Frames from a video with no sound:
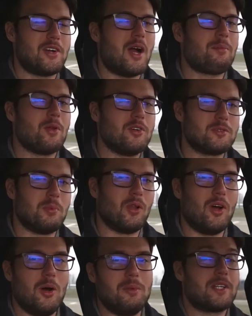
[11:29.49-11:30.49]
drop those
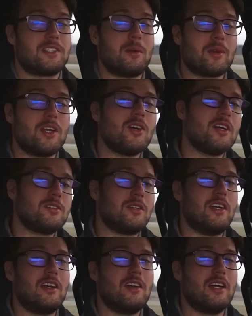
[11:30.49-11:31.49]
below, because I'm curious
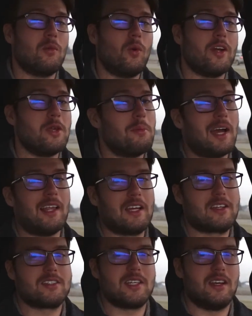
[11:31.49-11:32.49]
to hearing what you might
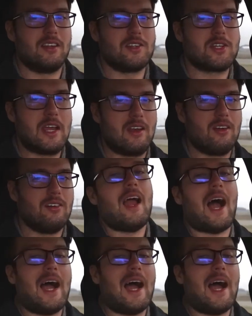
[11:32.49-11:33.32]
like to see on the channel.